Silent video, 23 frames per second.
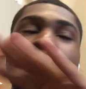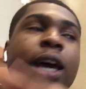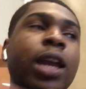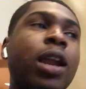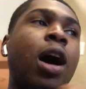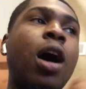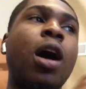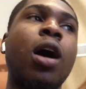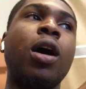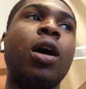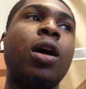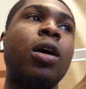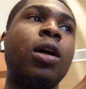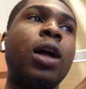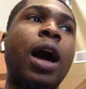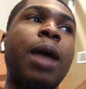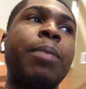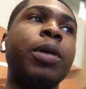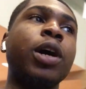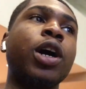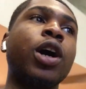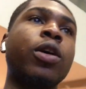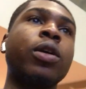at all.
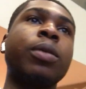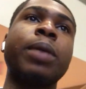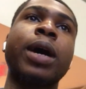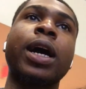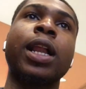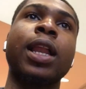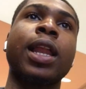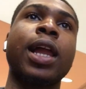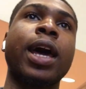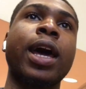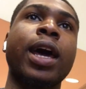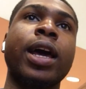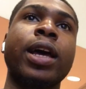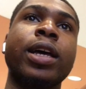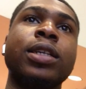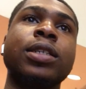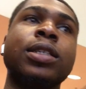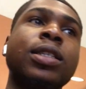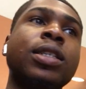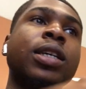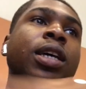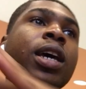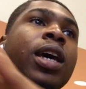I'm gonna go to my
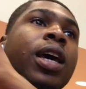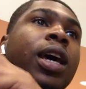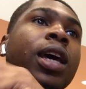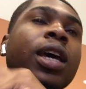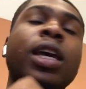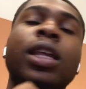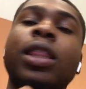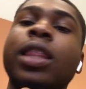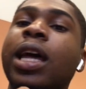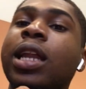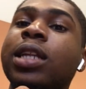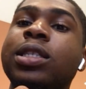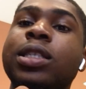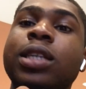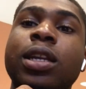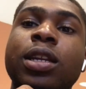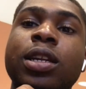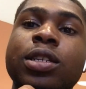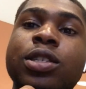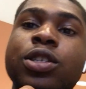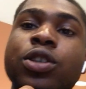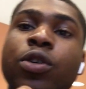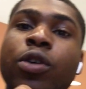class, get that
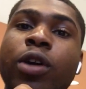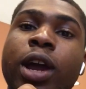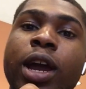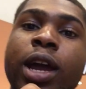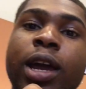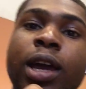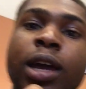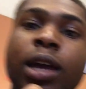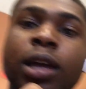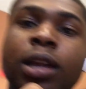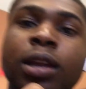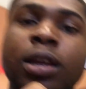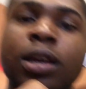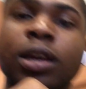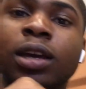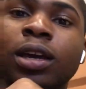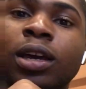attendance grade,